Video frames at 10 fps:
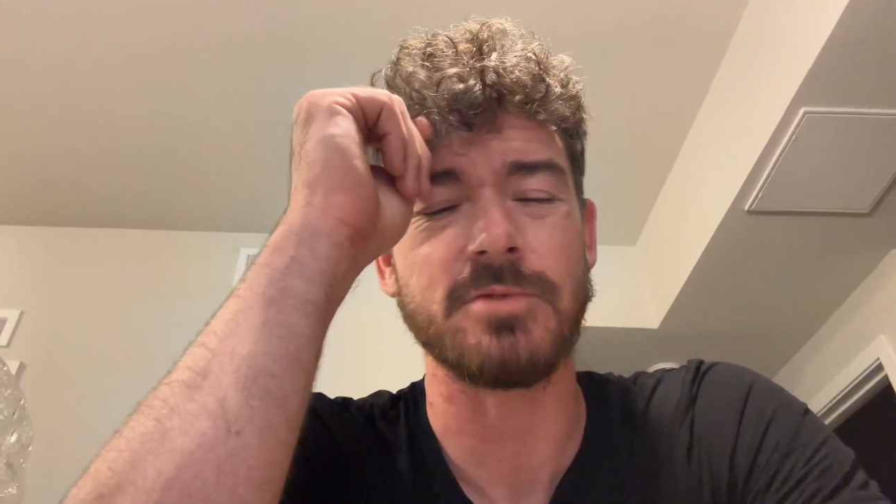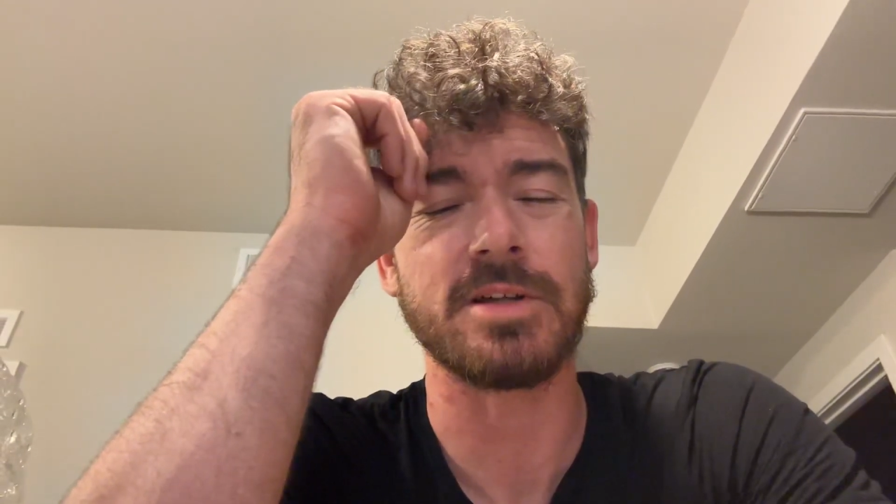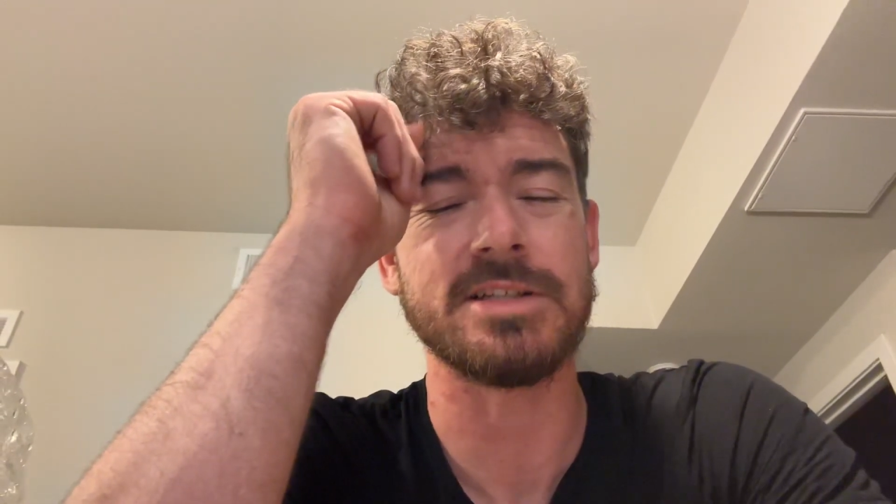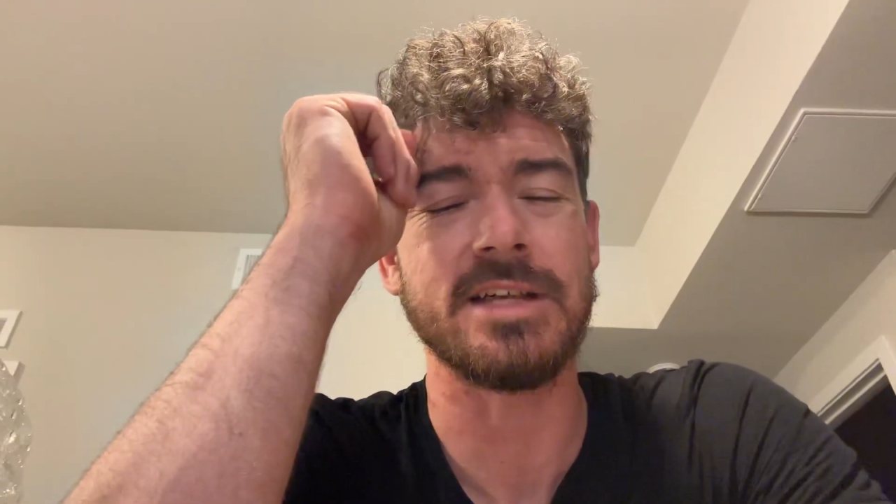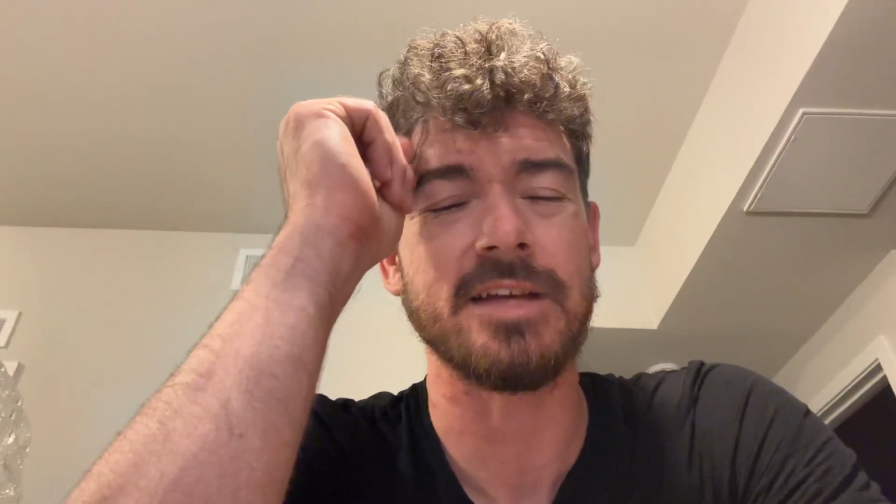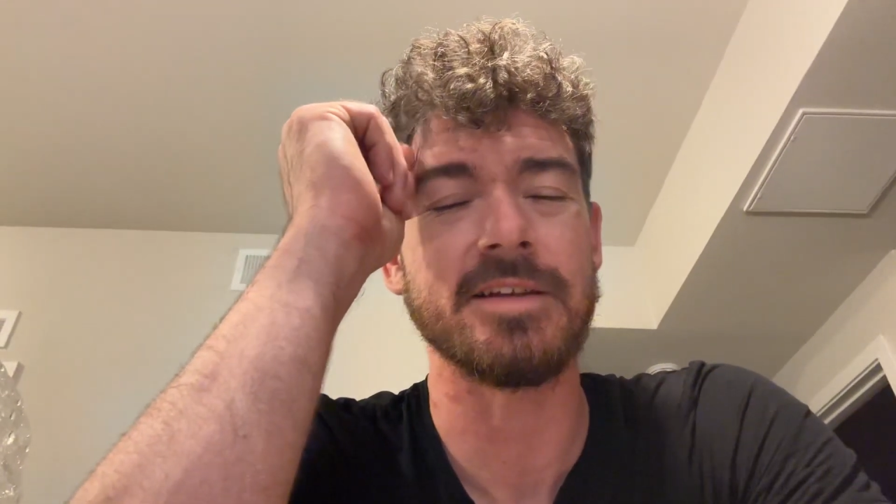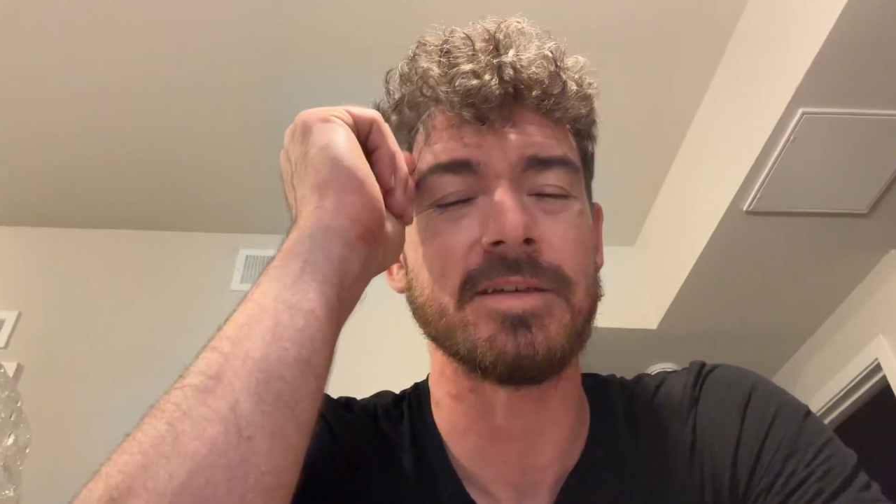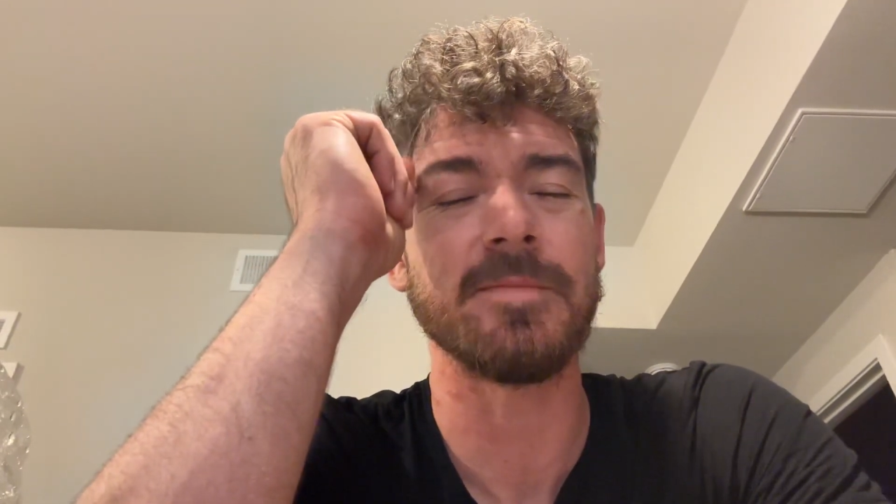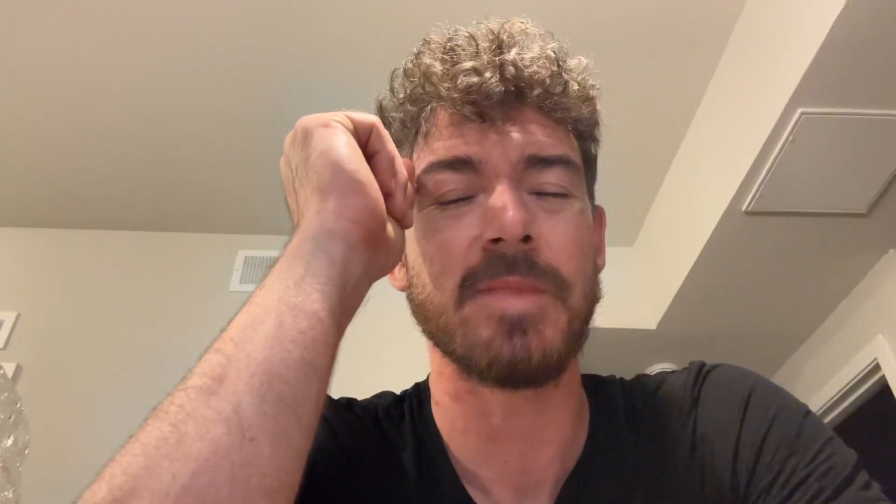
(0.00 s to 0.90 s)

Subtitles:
work together.